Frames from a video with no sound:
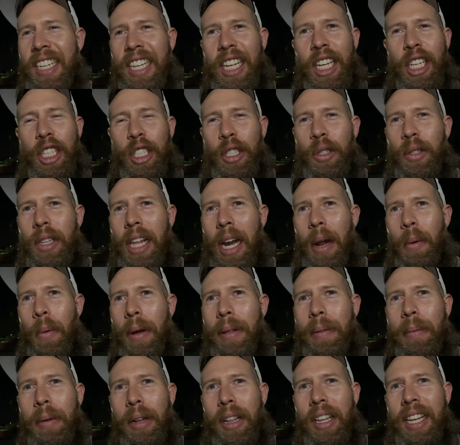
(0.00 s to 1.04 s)
issue that I
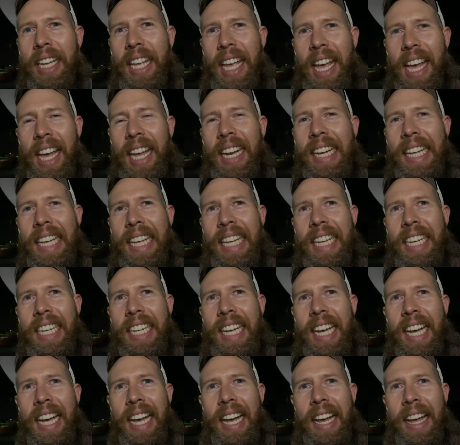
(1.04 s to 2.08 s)
wanted to look at. And
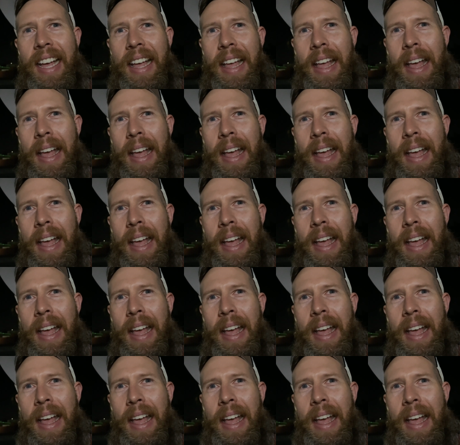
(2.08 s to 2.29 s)
uh,